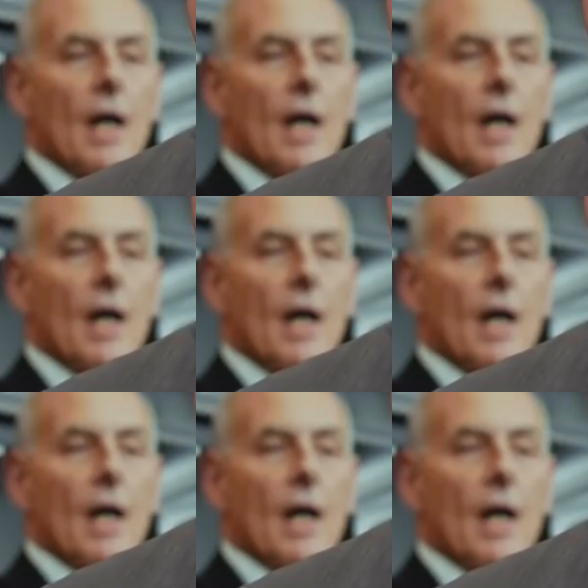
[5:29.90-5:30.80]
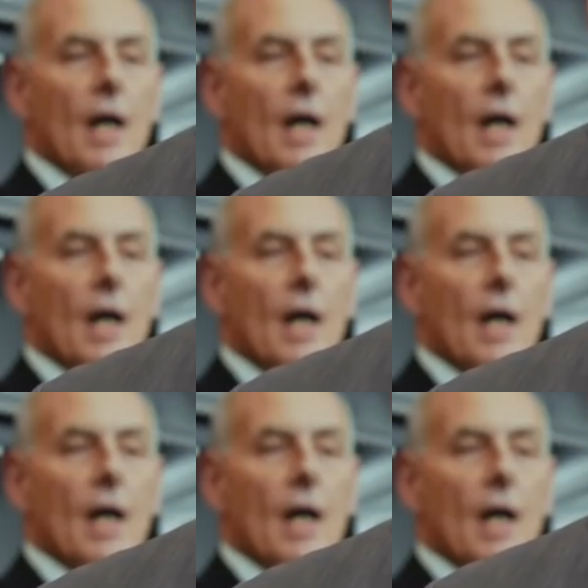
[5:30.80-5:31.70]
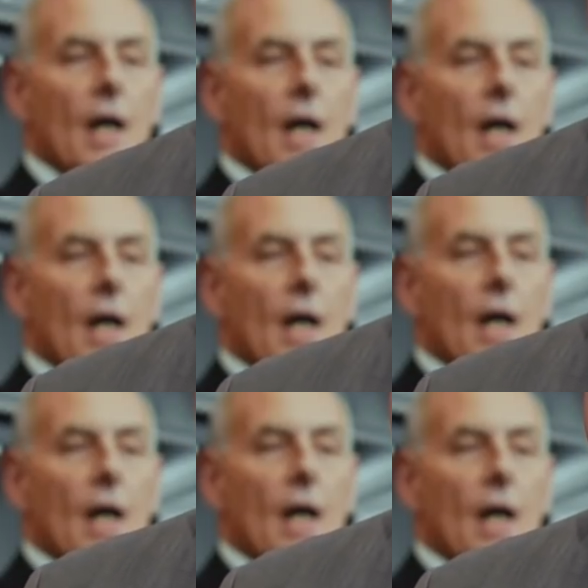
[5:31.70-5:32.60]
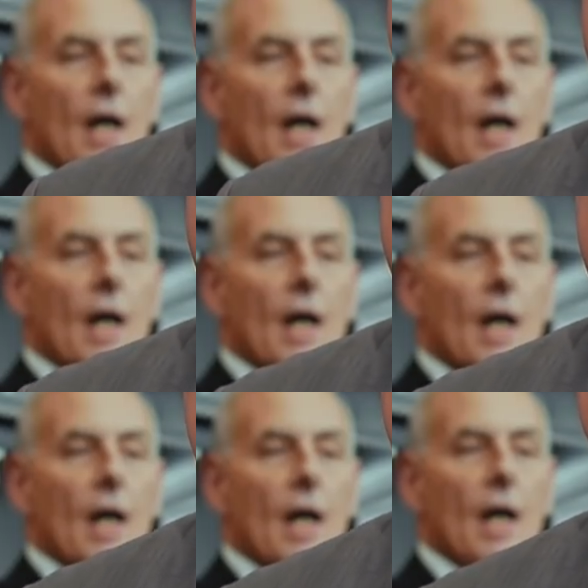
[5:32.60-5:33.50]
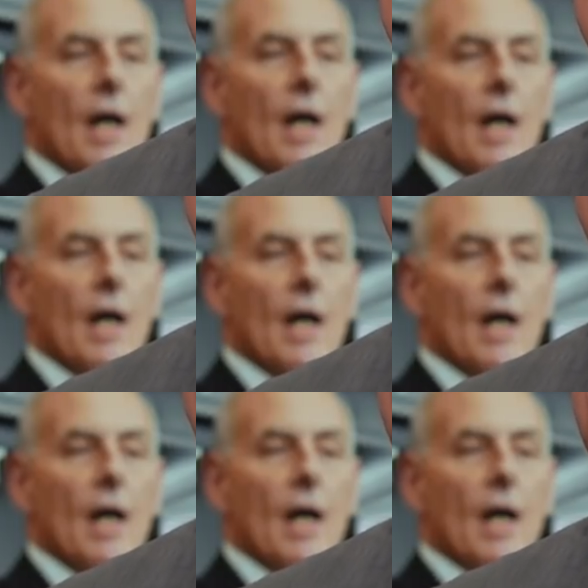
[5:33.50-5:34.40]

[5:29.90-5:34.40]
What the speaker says: No words are spoken by the person on screen.